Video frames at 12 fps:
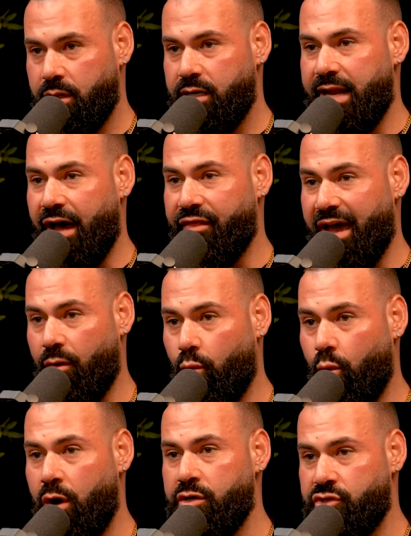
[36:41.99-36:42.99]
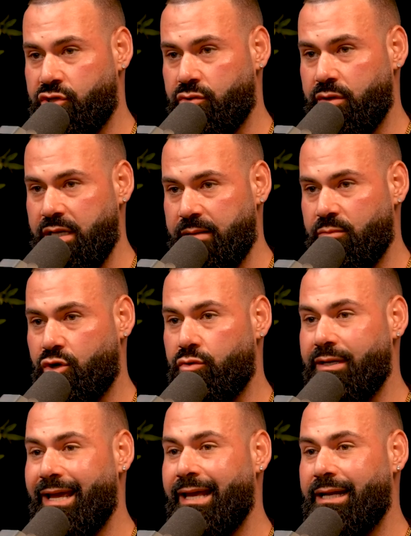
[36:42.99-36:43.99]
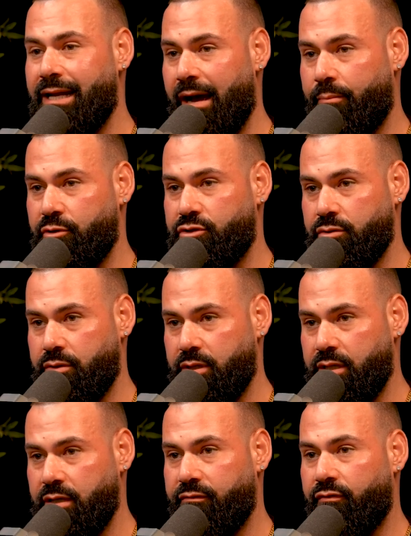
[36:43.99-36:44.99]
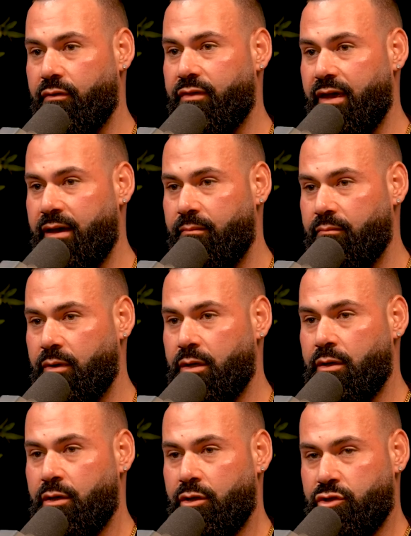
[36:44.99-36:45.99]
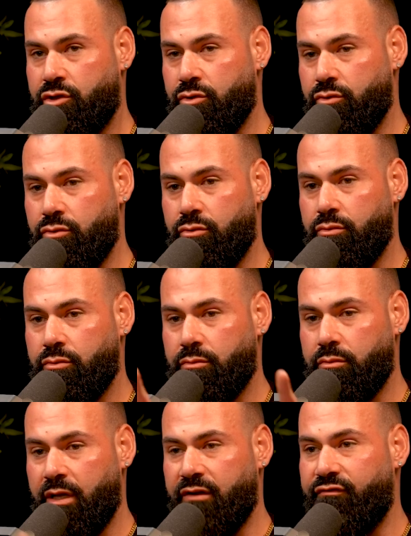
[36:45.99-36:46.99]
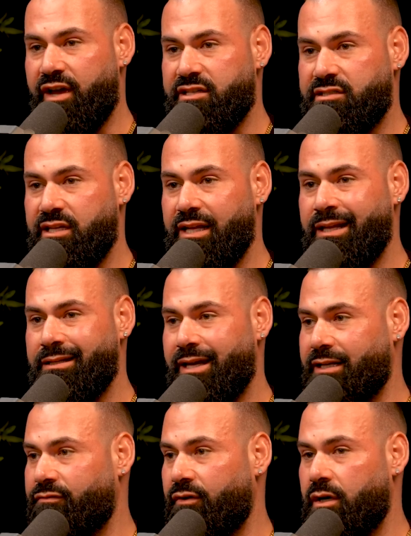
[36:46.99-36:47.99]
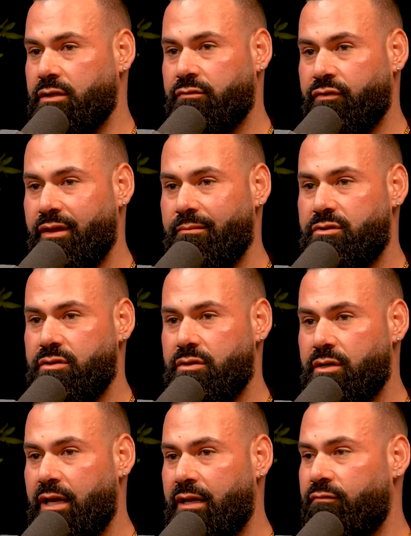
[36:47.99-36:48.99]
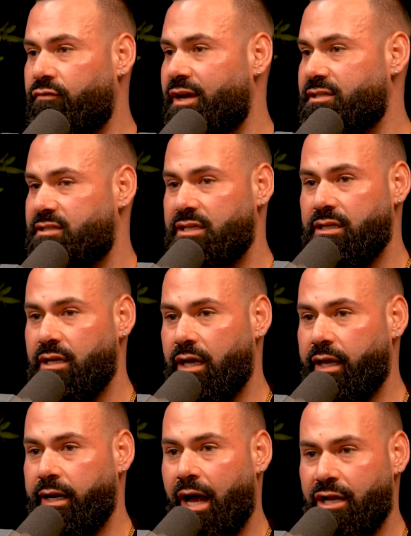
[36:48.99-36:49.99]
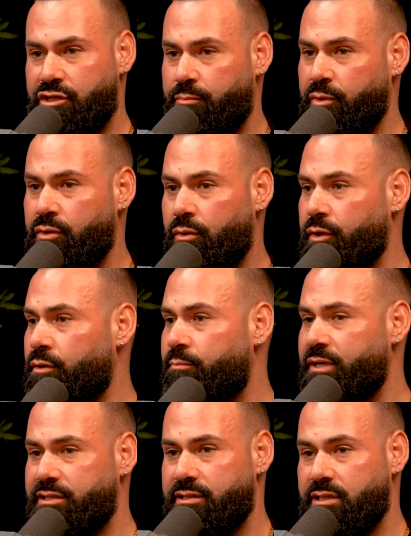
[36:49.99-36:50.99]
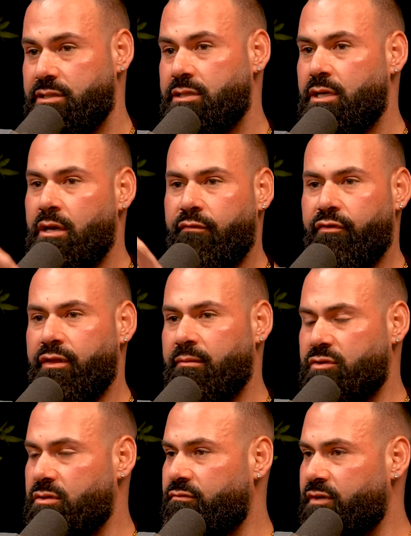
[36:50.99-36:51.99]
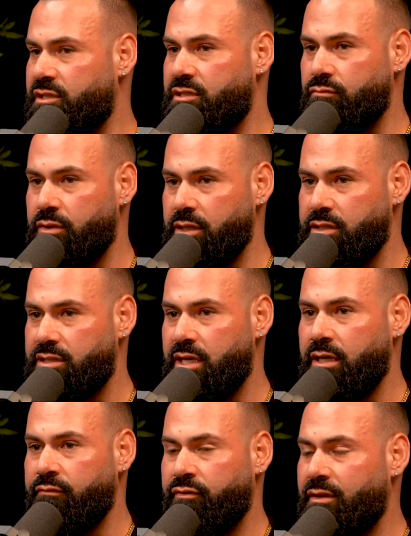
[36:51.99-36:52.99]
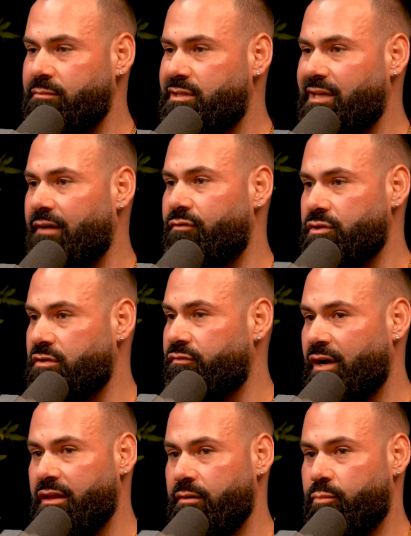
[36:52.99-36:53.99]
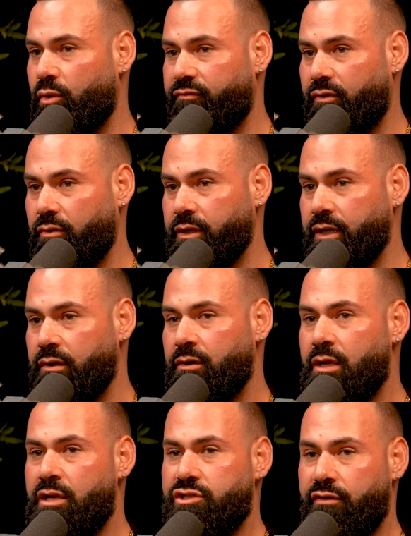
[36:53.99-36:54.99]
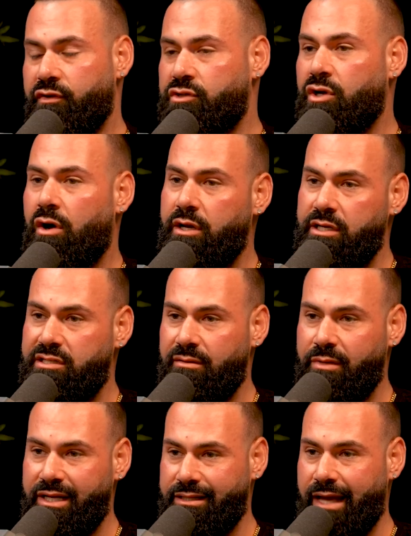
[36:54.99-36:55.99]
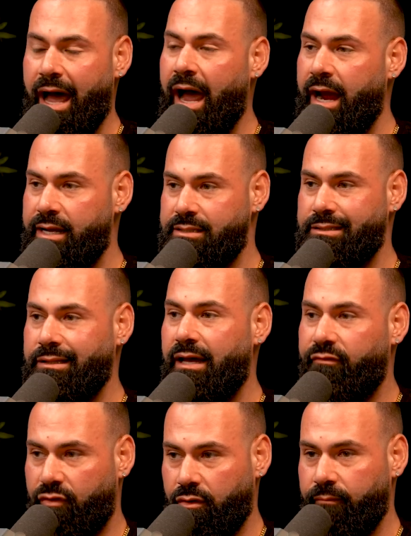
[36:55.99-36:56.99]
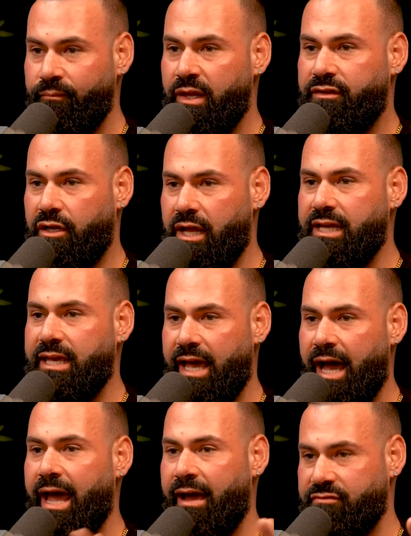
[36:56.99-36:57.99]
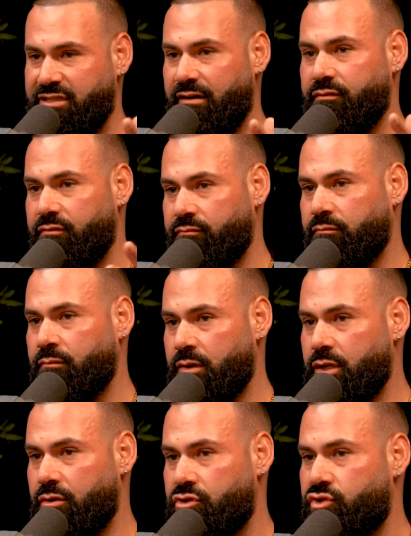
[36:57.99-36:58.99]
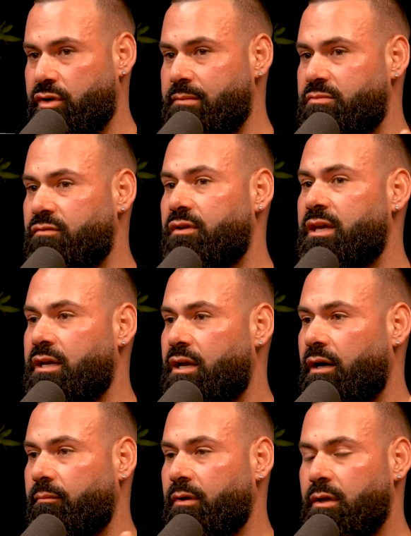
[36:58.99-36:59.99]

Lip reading: Now that 1 stream created opportunity for them to invest in index funds, for them to invest in an entrepreneurial business, for them to invest in real estate, for them to diversify their portfolio. So if you're talking to somebody at the highest level, they're like, yeah, I have 7, you know, streams of income.